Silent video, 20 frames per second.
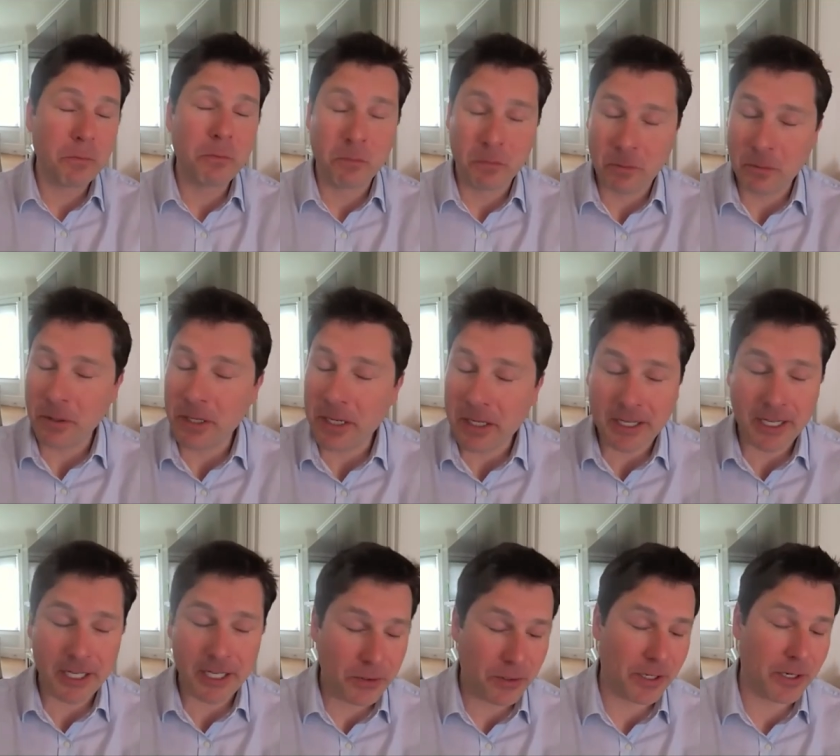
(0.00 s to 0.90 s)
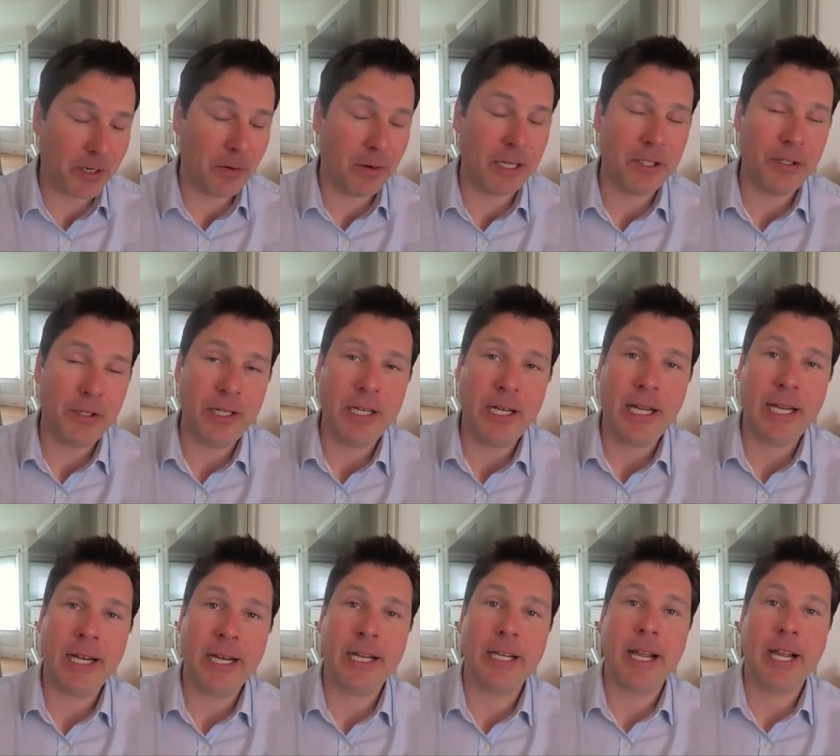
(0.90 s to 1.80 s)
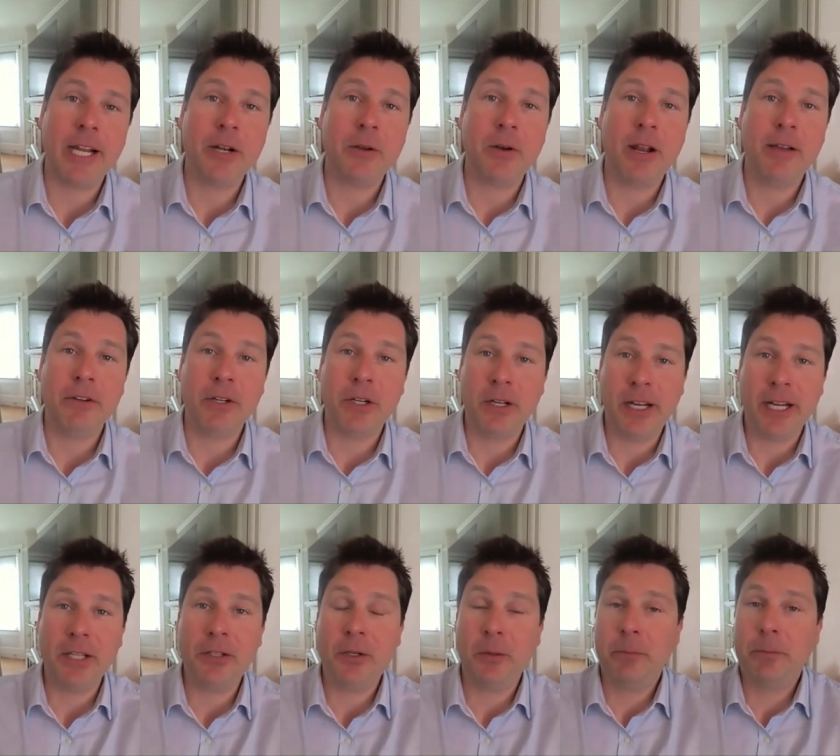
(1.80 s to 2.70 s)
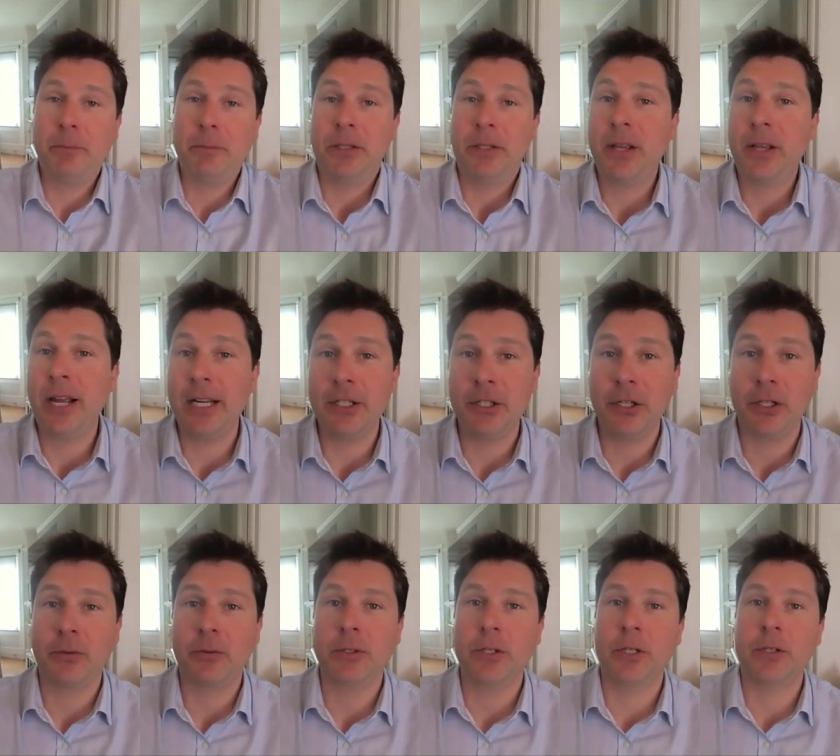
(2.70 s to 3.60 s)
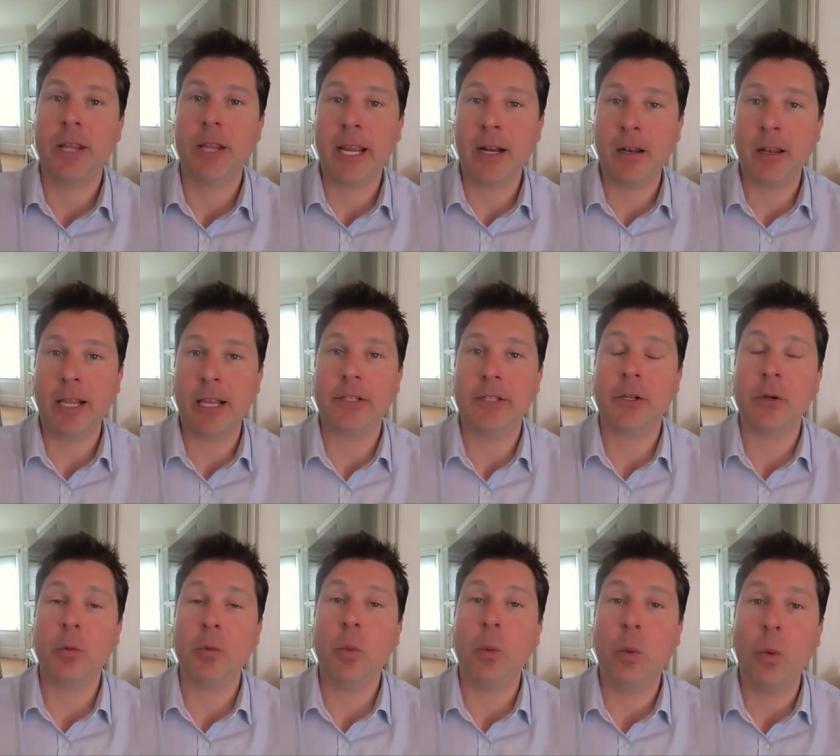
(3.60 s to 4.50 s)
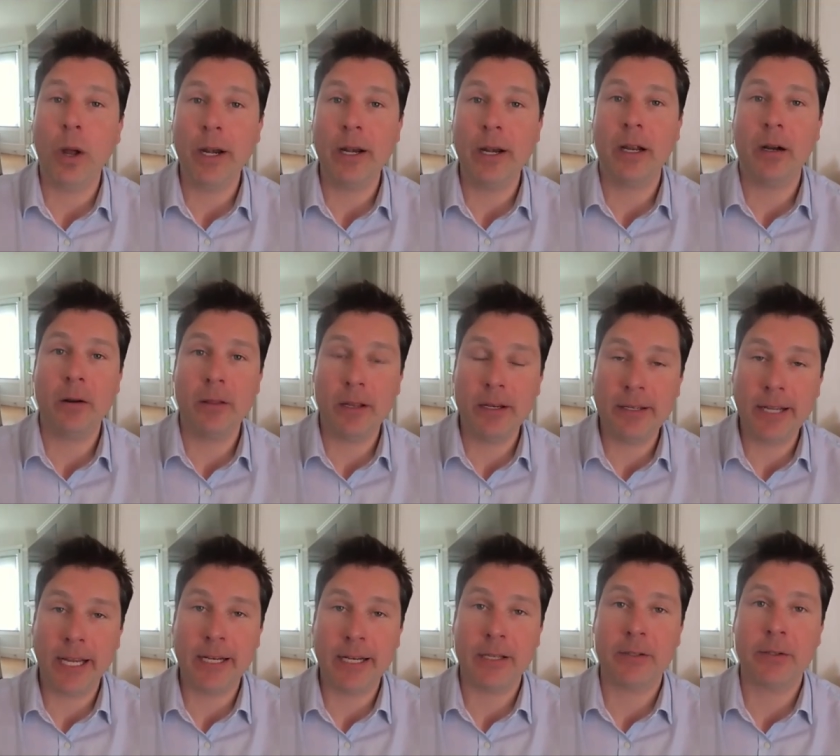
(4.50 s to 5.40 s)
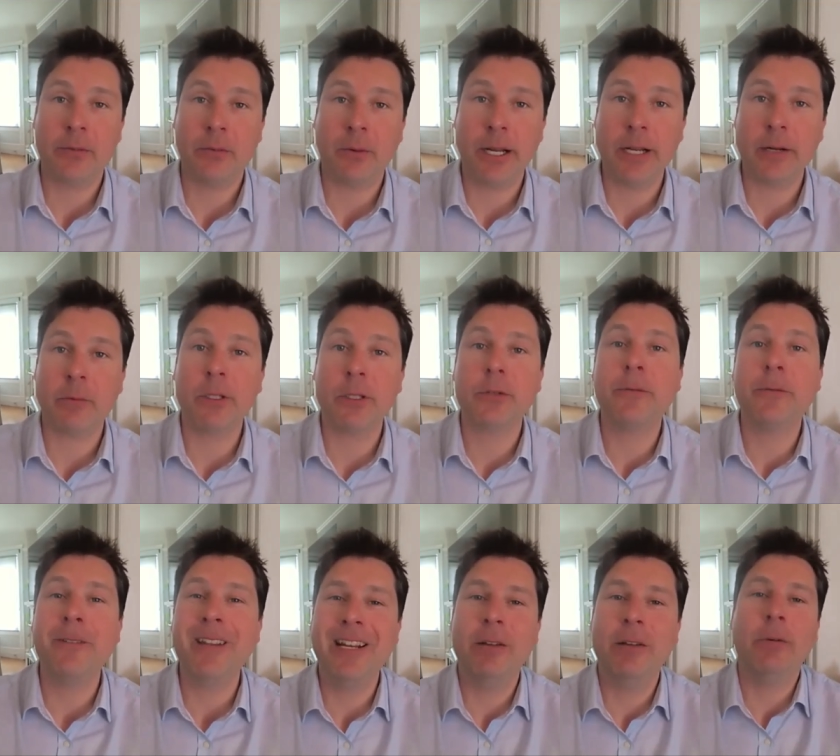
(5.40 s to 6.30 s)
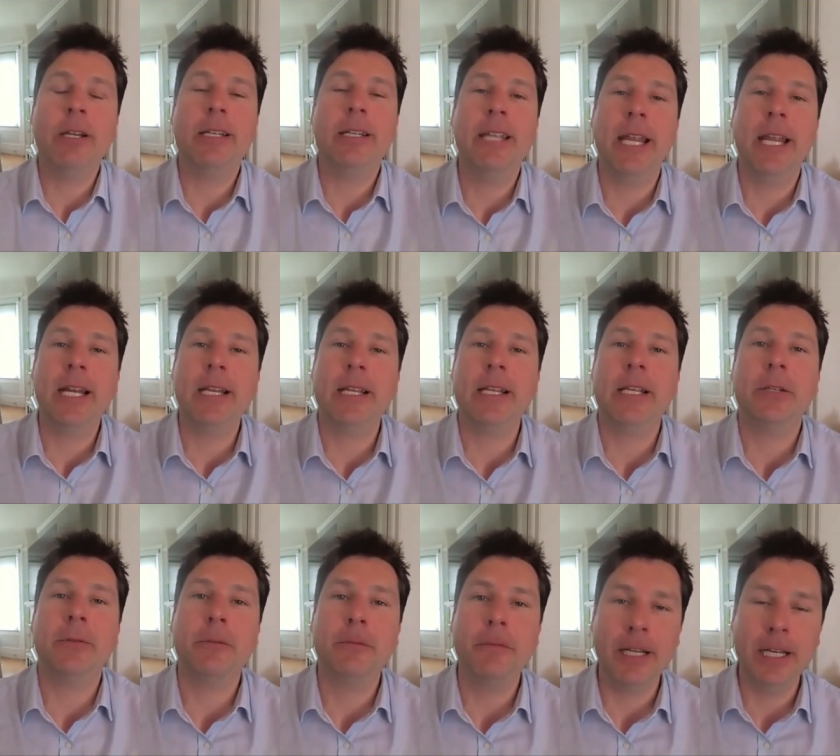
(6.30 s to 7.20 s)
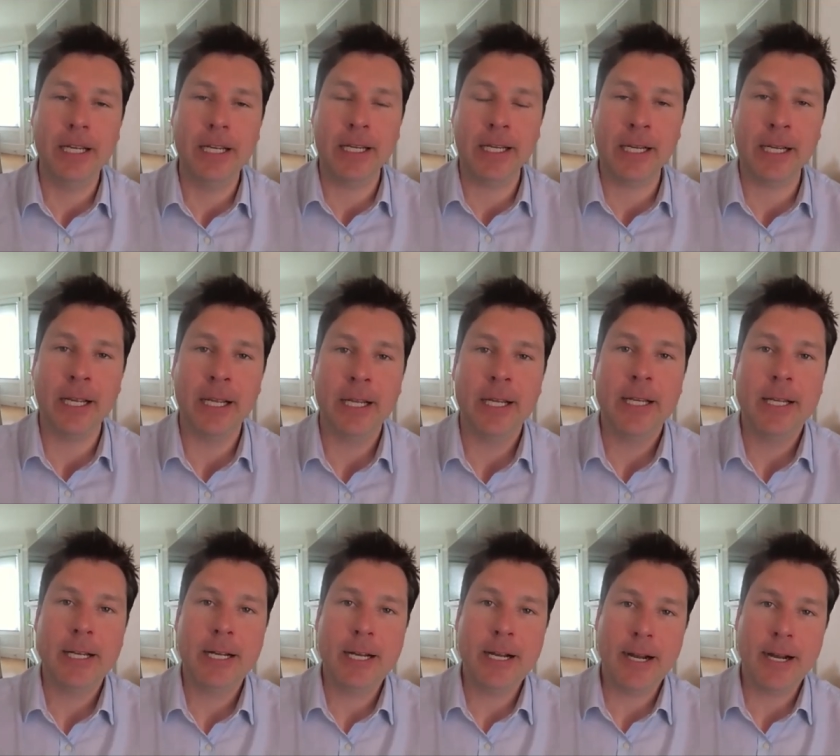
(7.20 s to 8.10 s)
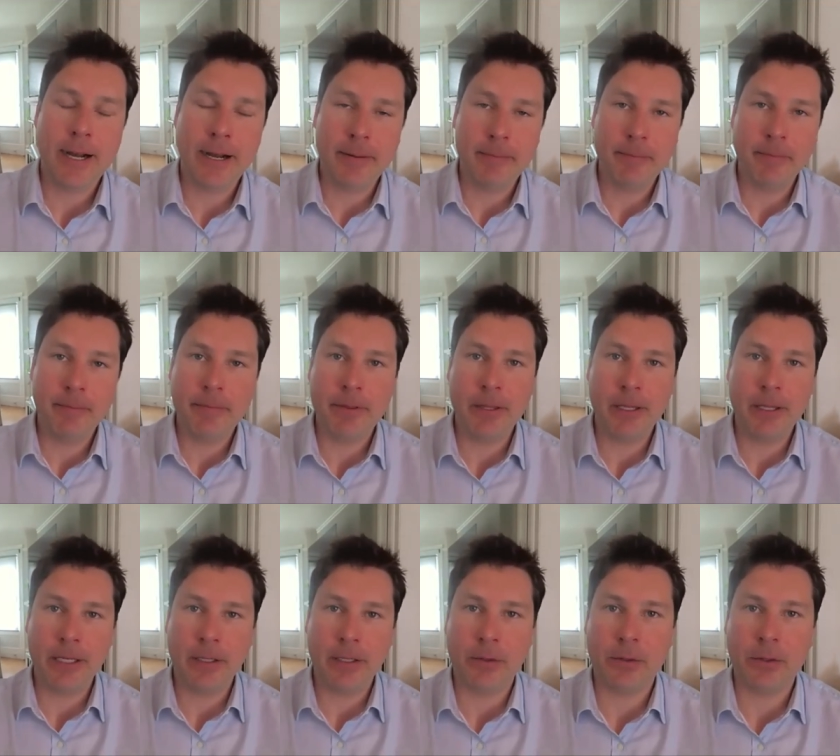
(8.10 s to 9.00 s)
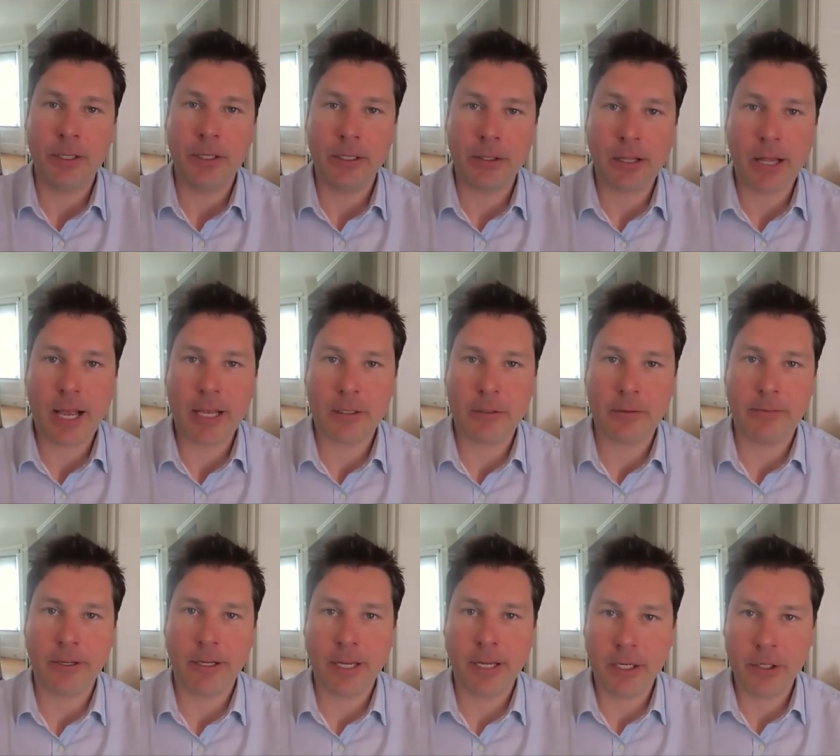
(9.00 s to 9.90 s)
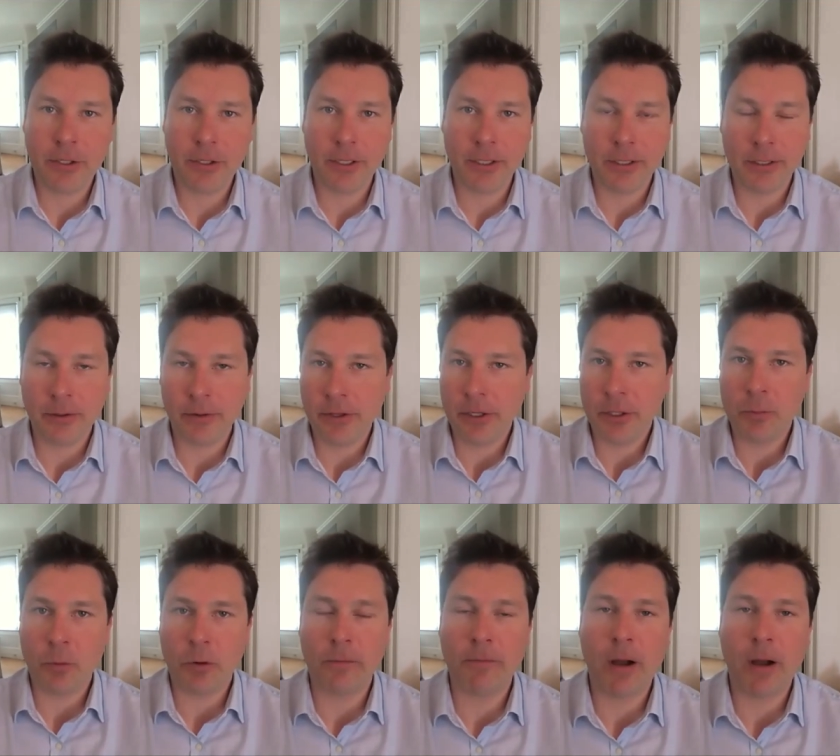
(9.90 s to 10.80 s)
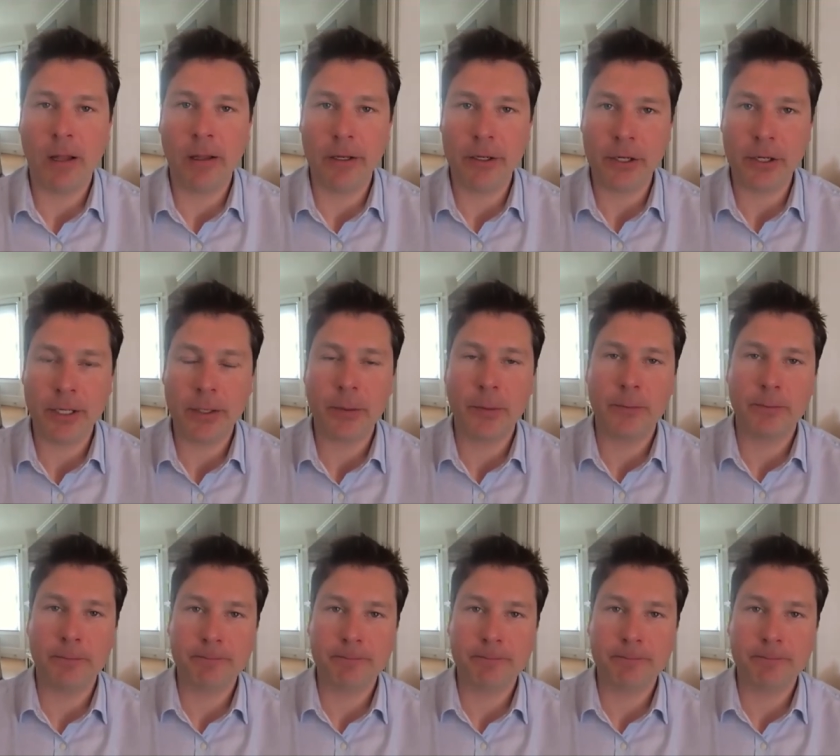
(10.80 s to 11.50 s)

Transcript: really interesting question, and I don't have a good answer besides just analyzing what are the data, right? What data is feeding these classification or these morphologies.